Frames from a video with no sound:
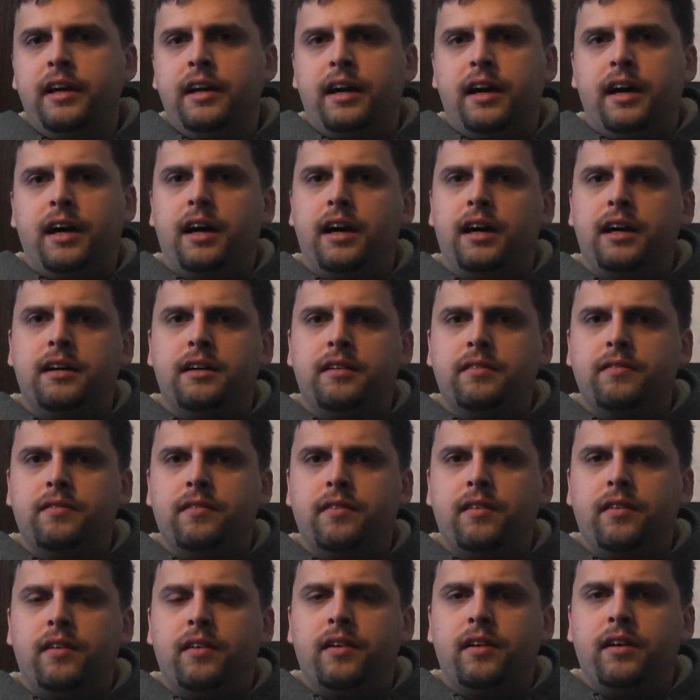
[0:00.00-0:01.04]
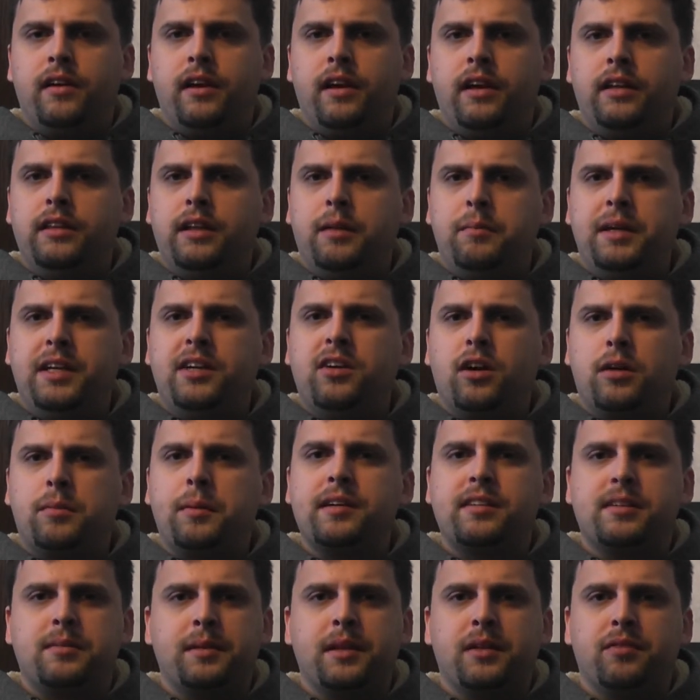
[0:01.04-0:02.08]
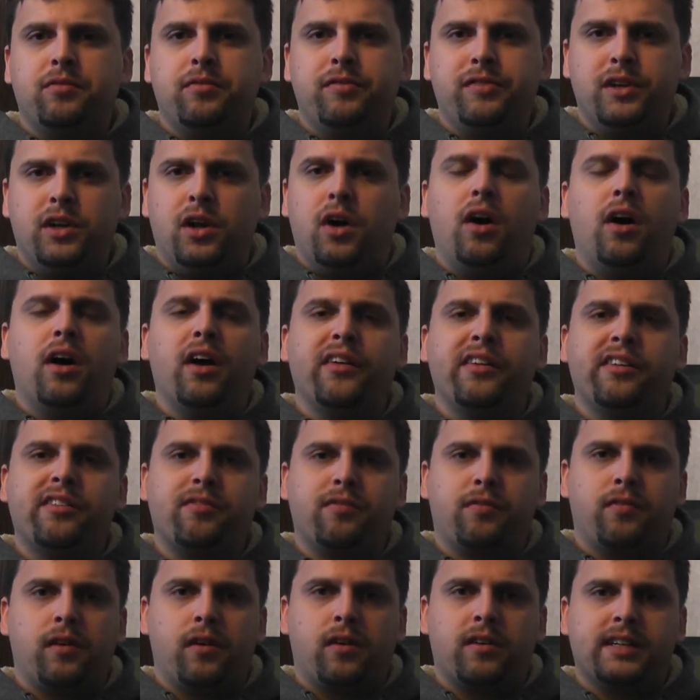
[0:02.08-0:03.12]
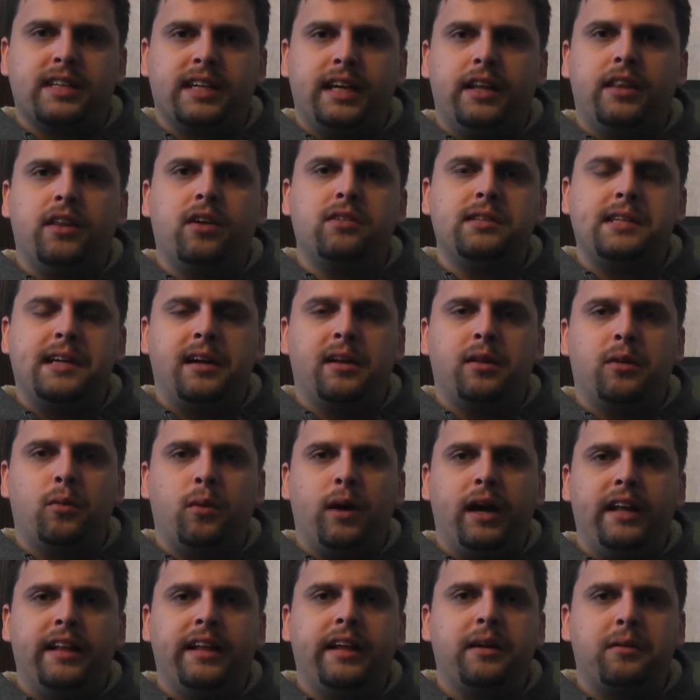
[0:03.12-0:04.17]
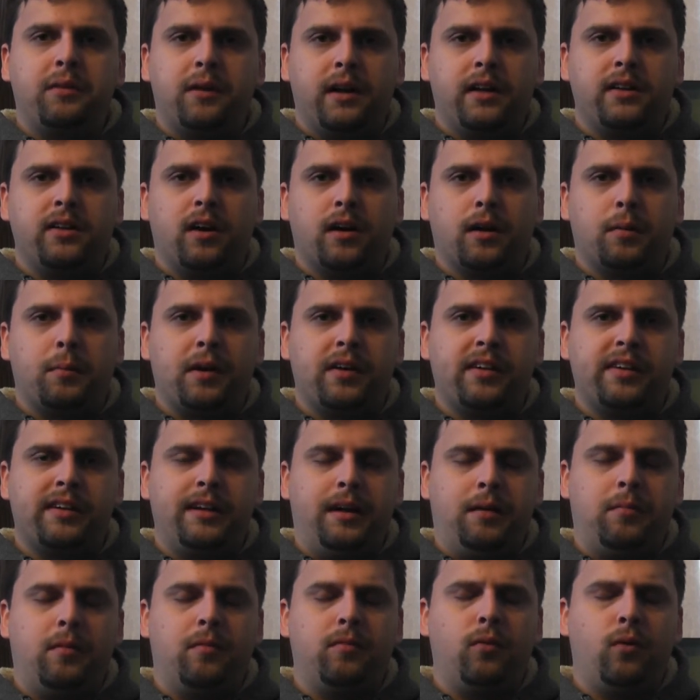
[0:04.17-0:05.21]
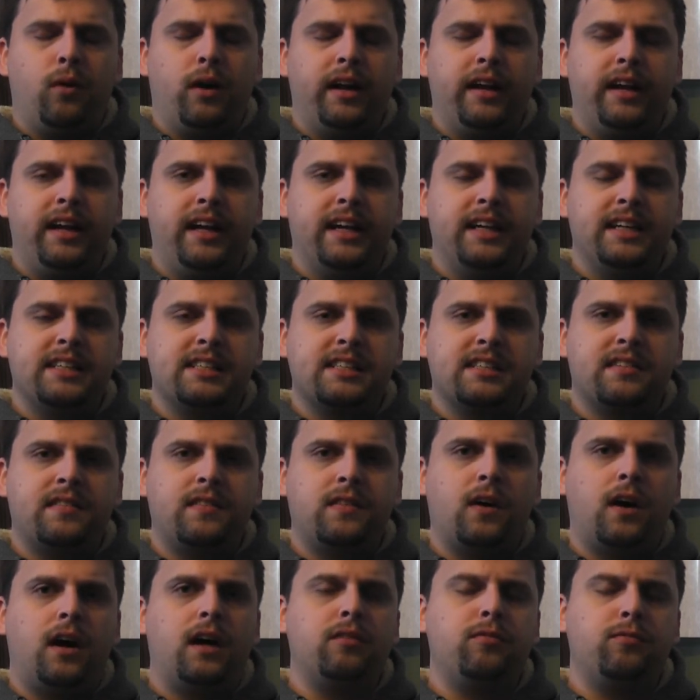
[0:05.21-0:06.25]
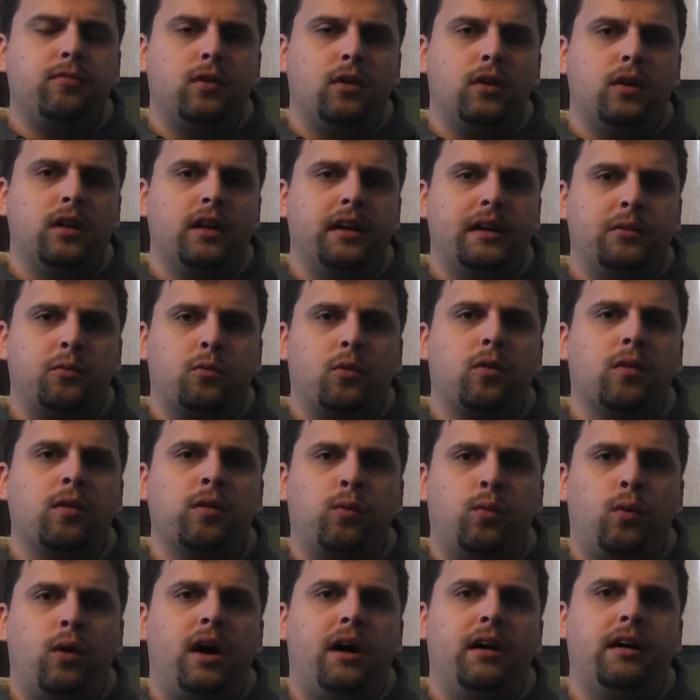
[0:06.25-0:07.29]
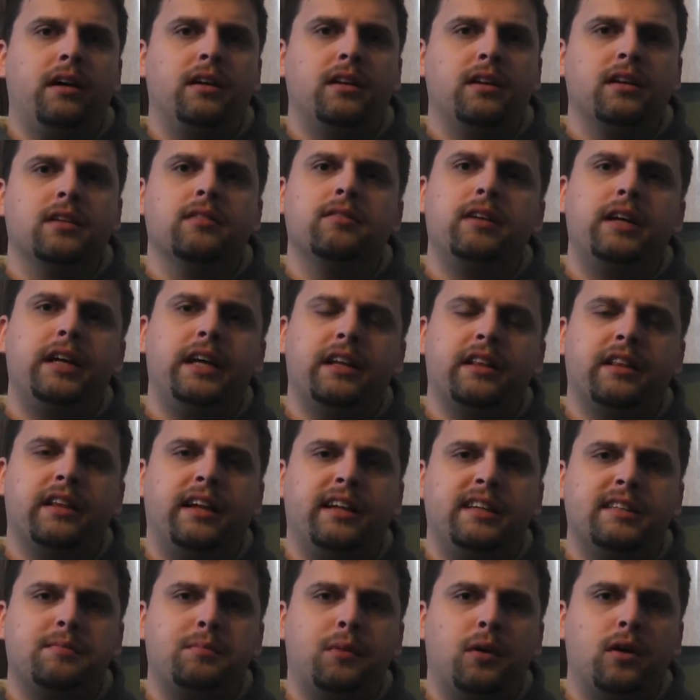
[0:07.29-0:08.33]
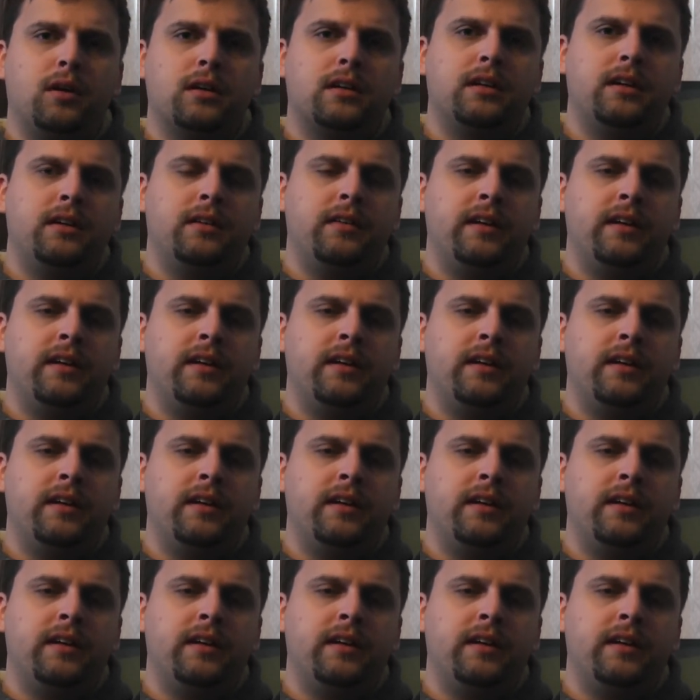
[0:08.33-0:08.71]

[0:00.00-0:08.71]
Let me talk about some of the flaws first, get those out of the way, and then I want to talk about some of what is thoughtful and worthwhile in this book.